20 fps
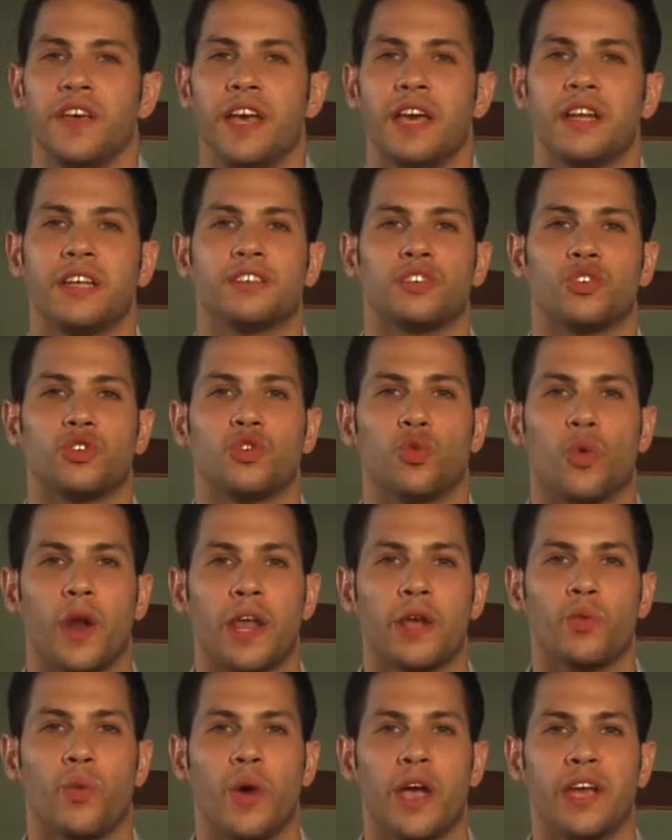fan is a
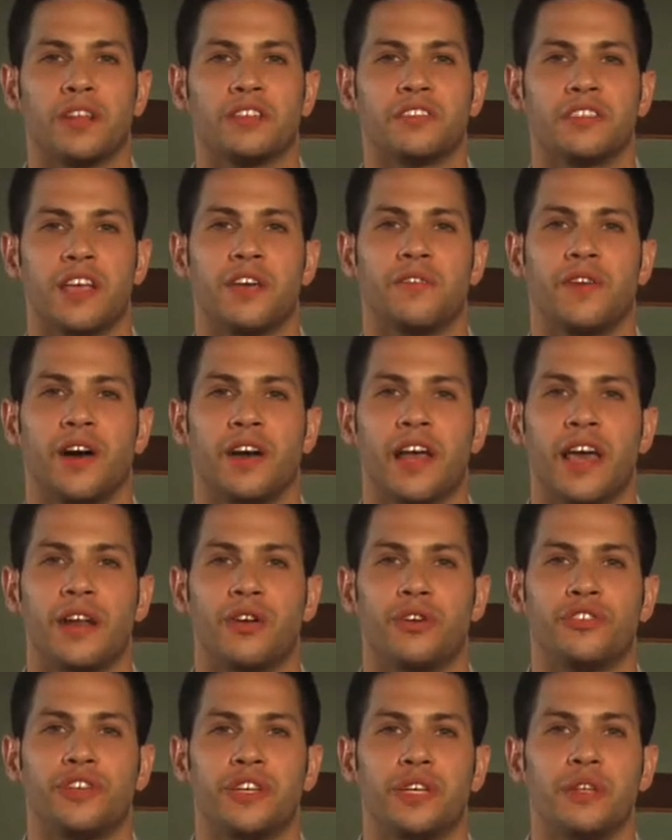great way to save on
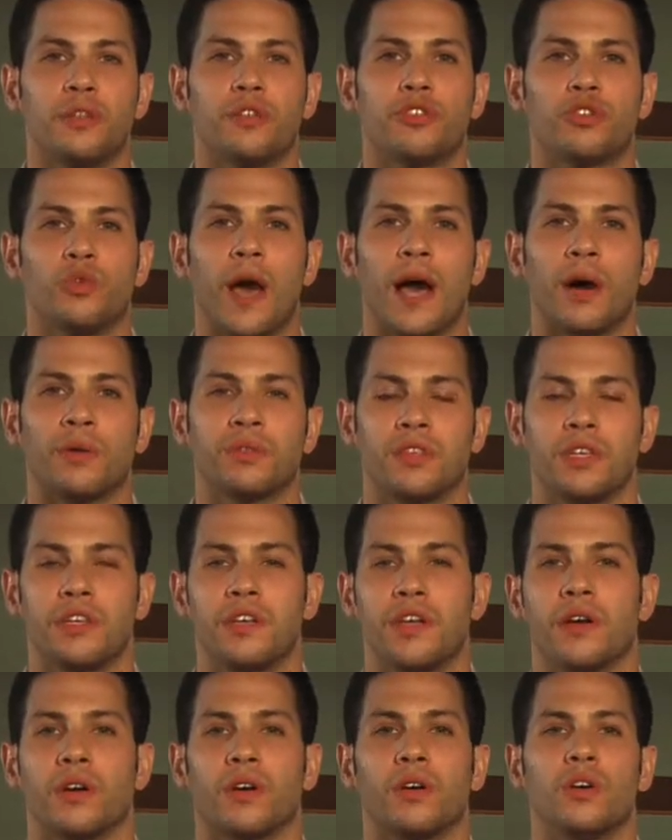energy throughout the
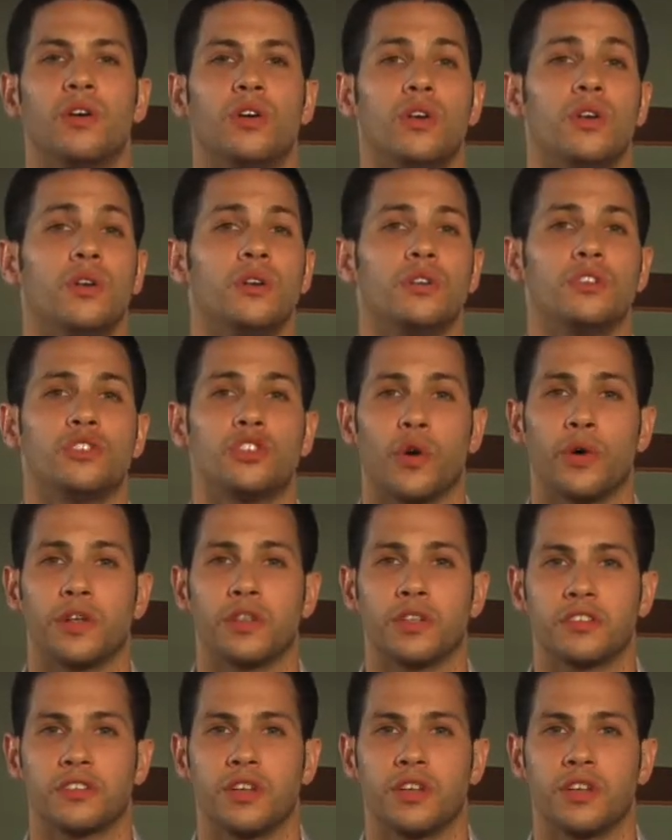year. During the